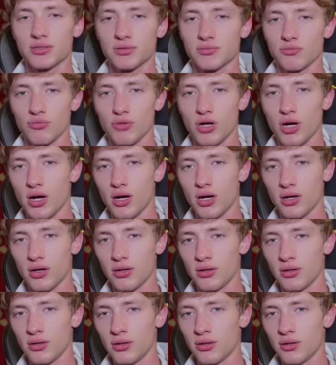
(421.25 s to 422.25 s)
uh,
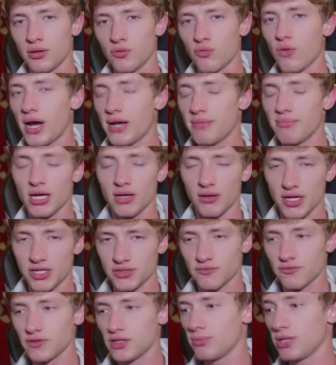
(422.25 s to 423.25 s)
white male, Asian
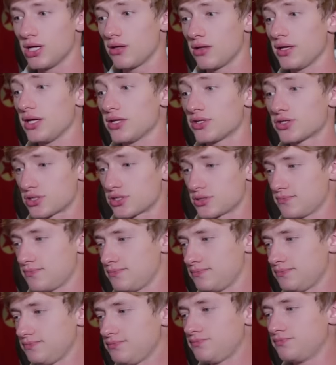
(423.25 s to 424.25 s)
female. It's,
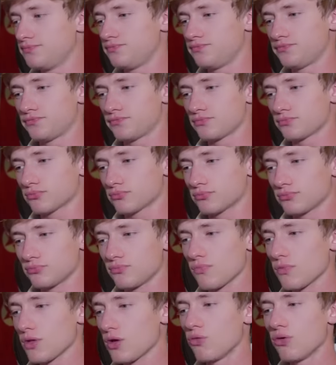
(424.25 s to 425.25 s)

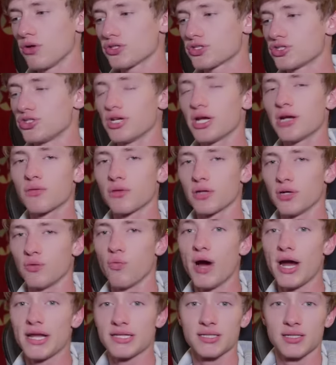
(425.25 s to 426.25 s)
well, it's generally
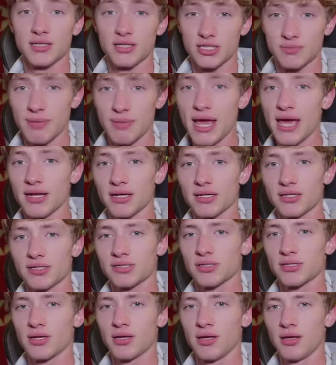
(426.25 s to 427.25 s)
whites and Hispanics.
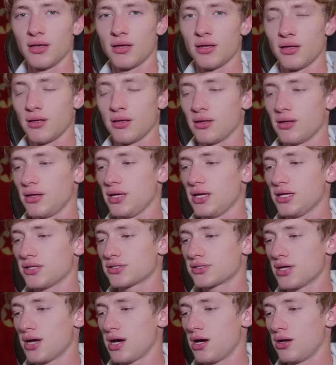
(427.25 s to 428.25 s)
It's
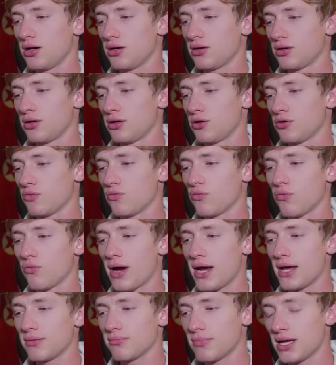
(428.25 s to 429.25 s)
uh,
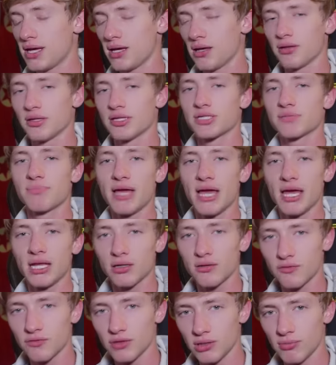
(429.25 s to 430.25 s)
white male, Hispanic
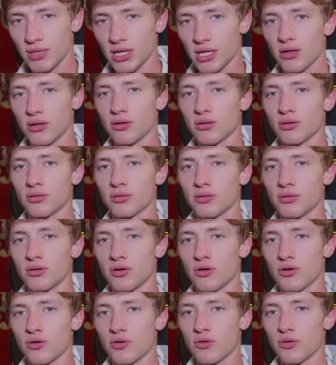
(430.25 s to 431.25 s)
female,
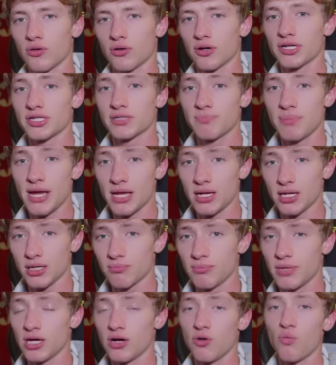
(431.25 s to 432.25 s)
or Hispanic
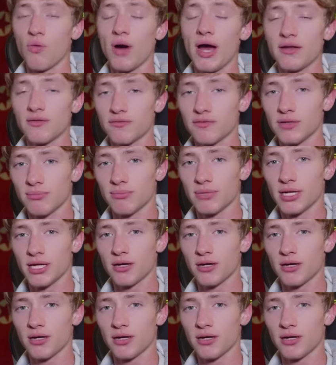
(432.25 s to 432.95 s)
male, white female,